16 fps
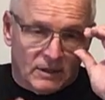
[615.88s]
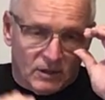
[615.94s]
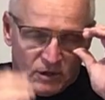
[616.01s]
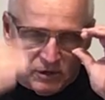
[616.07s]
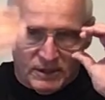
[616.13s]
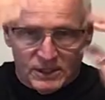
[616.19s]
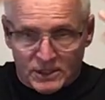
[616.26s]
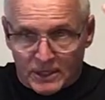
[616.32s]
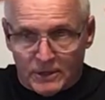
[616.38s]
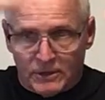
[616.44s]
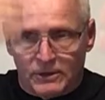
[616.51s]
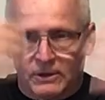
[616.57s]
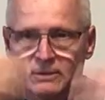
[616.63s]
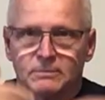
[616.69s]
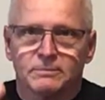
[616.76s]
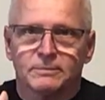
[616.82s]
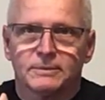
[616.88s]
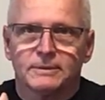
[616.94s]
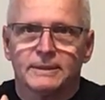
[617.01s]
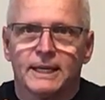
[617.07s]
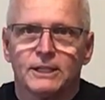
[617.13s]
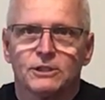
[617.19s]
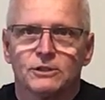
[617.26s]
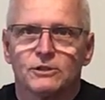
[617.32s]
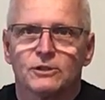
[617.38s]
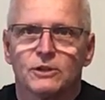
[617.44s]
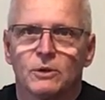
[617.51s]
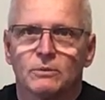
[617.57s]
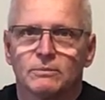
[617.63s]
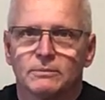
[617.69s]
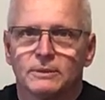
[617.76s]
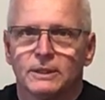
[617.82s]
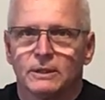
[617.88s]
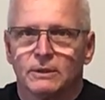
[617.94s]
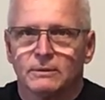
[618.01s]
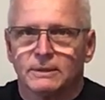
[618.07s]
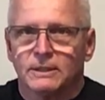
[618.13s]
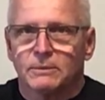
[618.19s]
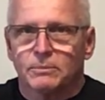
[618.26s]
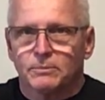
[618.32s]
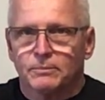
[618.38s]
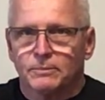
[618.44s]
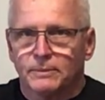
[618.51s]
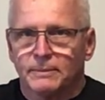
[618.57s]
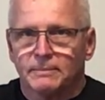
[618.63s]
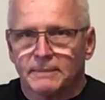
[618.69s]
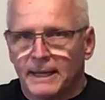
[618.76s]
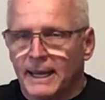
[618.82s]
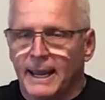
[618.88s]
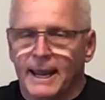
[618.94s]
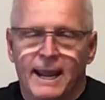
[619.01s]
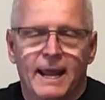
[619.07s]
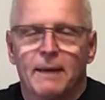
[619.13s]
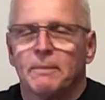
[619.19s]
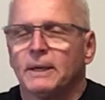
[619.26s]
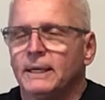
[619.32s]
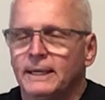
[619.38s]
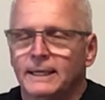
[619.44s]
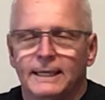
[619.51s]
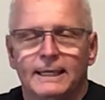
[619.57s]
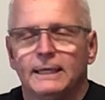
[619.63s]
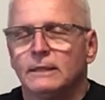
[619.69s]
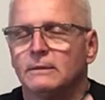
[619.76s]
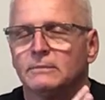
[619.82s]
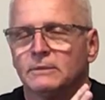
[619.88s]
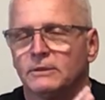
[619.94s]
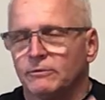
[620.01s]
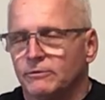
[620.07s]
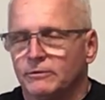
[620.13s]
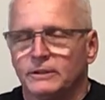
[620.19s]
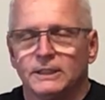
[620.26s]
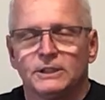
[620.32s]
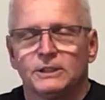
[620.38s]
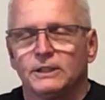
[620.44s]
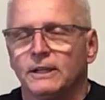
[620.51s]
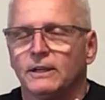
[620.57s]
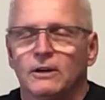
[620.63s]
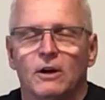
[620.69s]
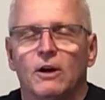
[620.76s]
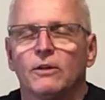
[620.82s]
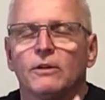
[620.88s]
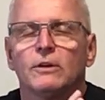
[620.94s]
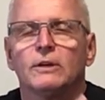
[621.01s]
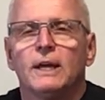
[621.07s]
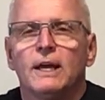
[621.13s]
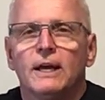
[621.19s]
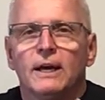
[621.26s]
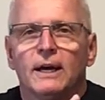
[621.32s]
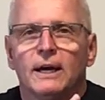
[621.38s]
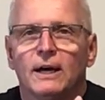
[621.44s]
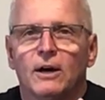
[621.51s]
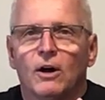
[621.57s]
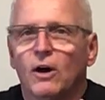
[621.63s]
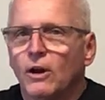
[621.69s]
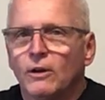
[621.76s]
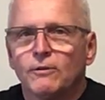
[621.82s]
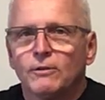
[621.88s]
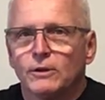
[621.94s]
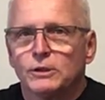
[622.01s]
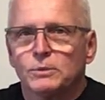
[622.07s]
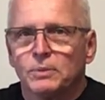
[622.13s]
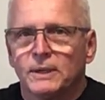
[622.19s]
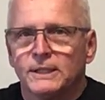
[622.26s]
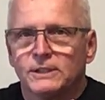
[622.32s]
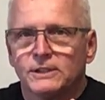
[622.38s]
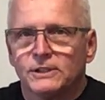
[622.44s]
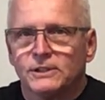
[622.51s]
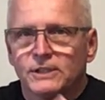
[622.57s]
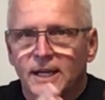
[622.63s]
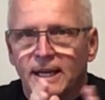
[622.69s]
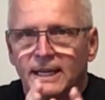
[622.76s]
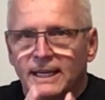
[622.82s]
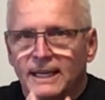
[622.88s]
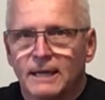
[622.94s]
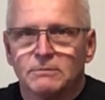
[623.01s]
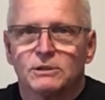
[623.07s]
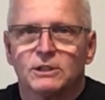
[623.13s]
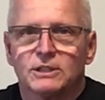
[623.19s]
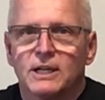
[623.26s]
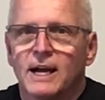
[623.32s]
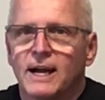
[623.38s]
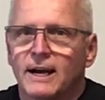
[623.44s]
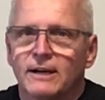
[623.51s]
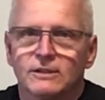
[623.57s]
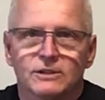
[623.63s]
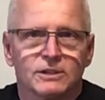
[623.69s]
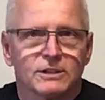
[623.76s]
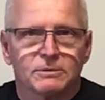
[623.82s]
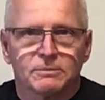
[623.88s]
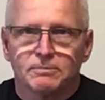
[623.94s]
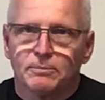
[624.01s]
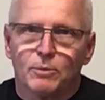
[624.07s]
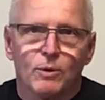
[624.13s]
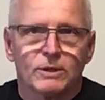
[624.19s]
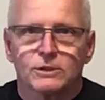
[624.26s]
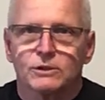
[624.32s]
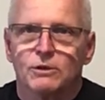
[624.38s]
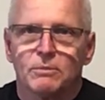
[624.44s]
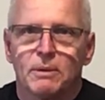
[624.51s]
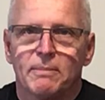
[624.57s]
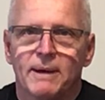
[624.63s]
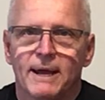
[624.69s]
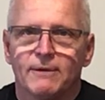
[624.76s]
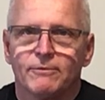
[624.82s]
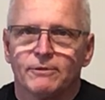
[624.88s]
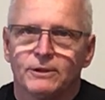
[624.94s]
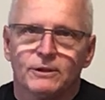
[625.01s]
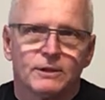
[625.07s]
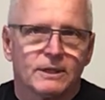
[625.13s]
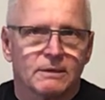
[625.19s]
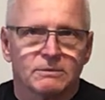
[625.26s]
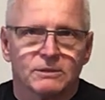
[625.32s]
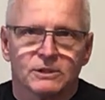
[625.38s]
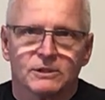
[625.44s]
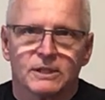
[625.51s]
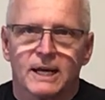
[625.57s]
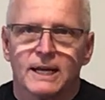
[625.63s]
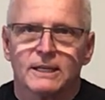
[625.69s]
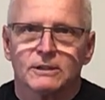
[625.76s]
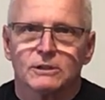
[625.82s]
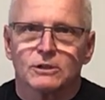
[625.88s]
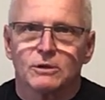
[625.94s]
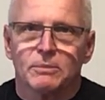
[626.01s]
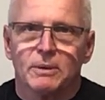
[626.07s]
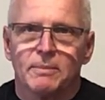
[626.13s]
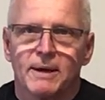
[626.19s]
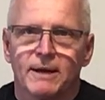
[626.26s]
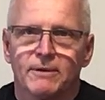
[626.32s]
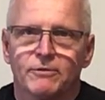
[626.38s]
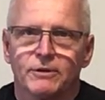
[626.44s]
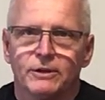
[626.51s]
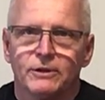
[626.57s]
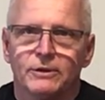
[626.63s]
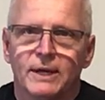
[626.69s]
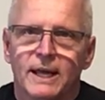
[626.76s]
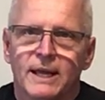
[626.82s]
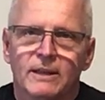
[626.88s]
all these other nations that, you know, in Ammon and Edom and Philistia and all of those places. Comes to Tyre and says, boy, it's going to be bad for you. Comes to Sidon, it's going to be bad for you.